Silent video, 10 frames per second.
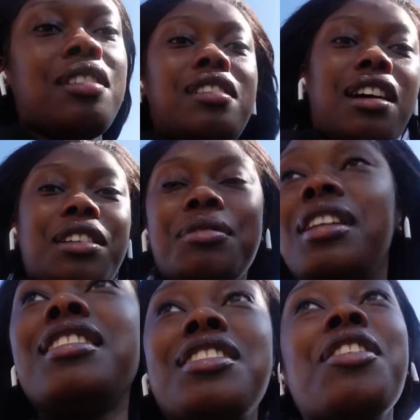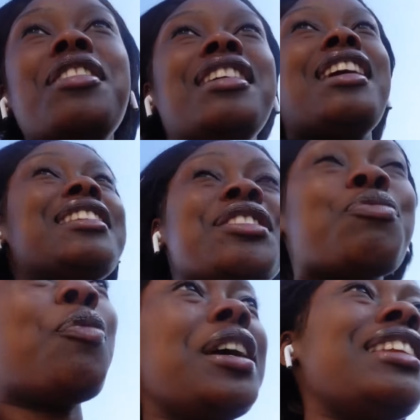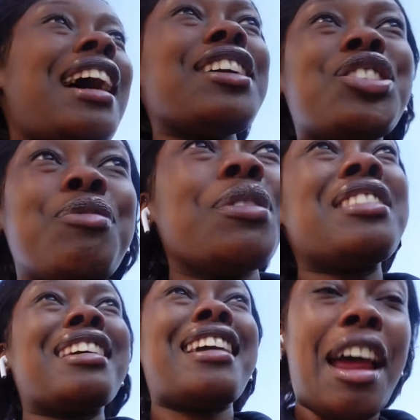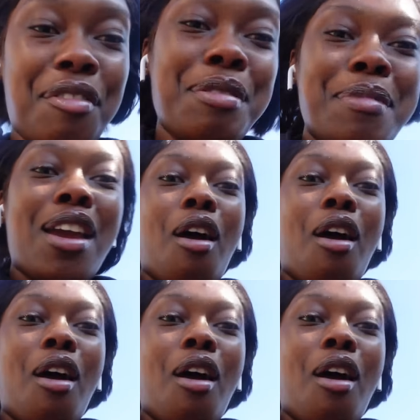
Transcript: Guys, when I tell you, yeah, this wind actually wants to carry me